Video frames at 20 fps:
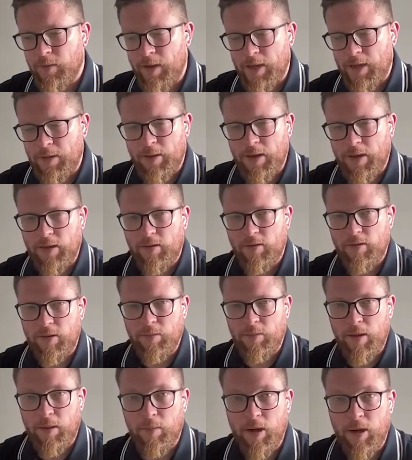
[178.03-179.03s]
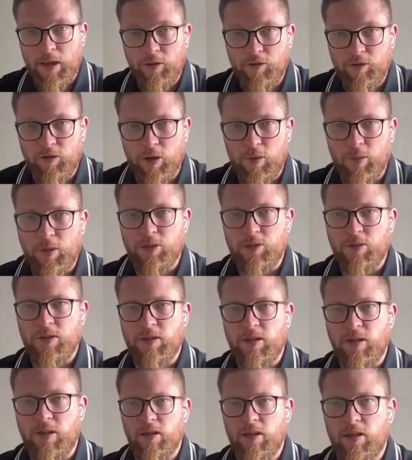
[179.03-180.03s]
main piece in my intro, which
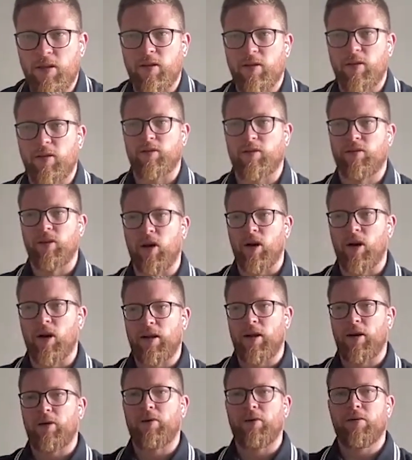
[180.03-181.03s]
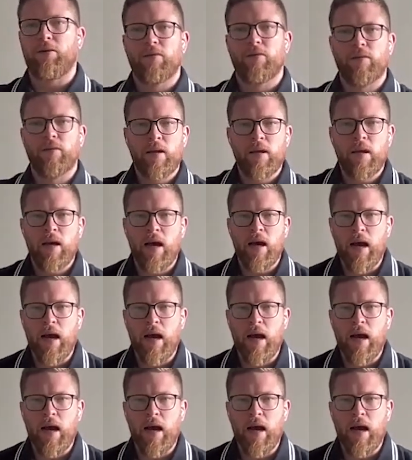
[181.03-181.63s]
was the silos,